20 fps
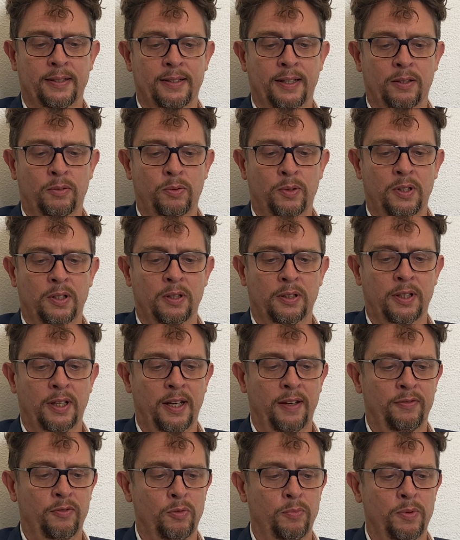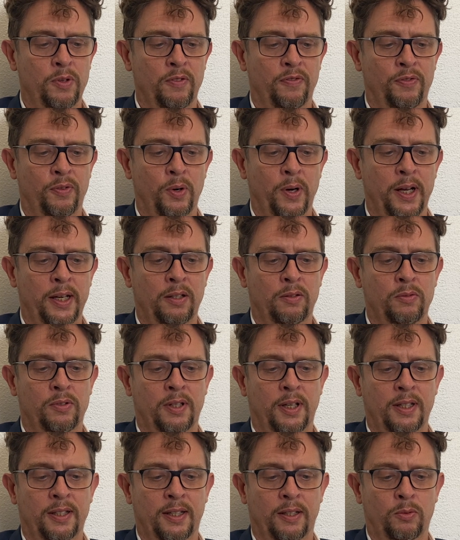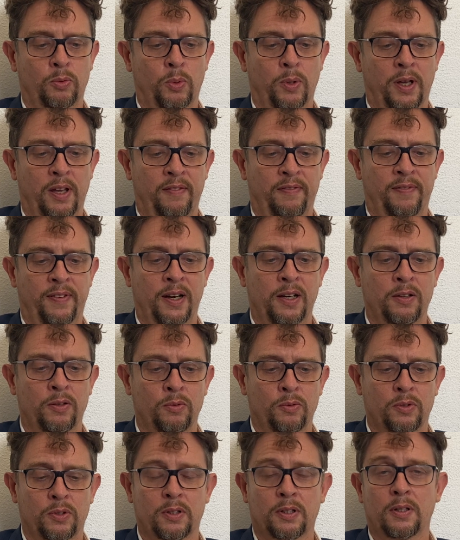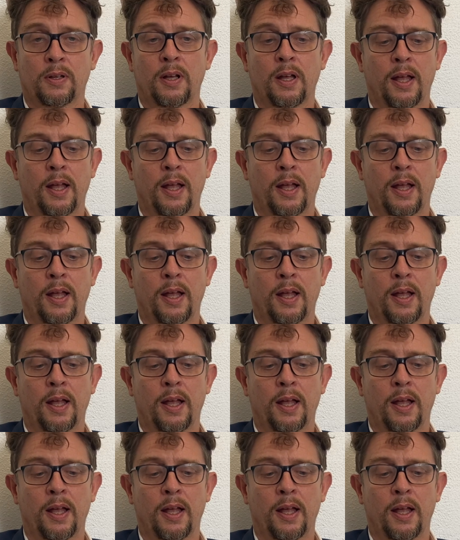that we don't have to be afraid to say that we have values,